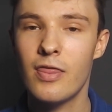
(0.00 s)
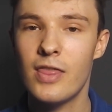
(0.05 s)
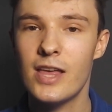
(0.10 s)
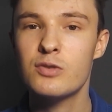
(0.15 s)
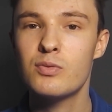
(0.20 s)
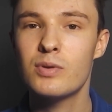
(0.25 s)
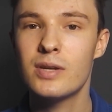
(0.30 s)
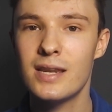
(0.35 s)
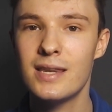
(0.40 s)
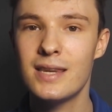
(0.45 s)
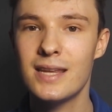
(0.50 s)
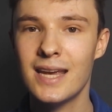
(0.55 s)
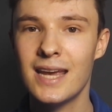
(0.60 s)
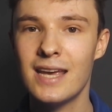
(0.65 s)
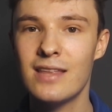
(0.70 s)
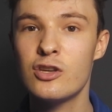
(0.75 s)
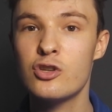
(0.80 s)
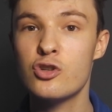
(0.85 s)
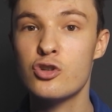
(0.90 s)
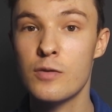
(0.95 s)
this would
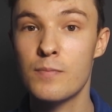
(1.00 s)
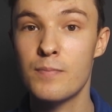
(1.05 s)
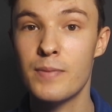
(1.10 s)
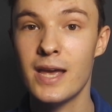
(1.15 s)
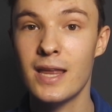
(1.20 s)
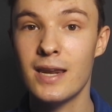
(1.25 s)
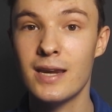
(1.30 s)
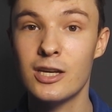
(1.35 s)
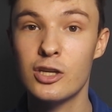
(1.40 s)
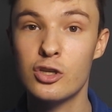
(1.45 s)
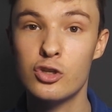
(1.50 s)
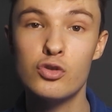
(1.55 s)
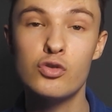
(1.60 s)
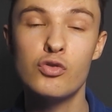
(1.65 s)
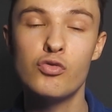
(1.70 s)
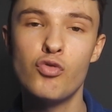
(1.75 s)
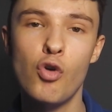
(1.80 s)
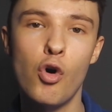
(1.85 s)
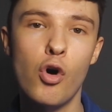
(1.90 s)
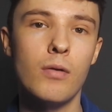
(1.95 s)
indicate that you're comparing it to
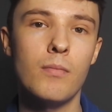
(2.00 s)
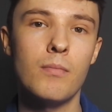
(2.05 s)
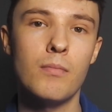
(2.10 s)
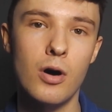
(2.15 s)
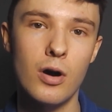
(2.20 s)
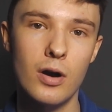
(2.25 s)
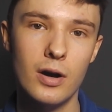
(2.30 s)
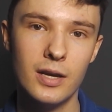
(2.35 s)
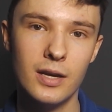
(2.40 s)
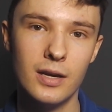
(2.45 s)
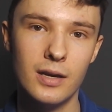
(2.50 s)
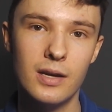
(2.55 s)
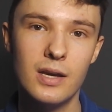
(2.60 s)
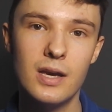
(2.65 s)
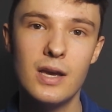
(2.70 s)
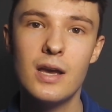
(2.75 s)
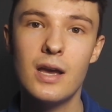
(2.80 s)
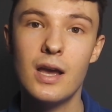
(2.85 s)
the wrong market.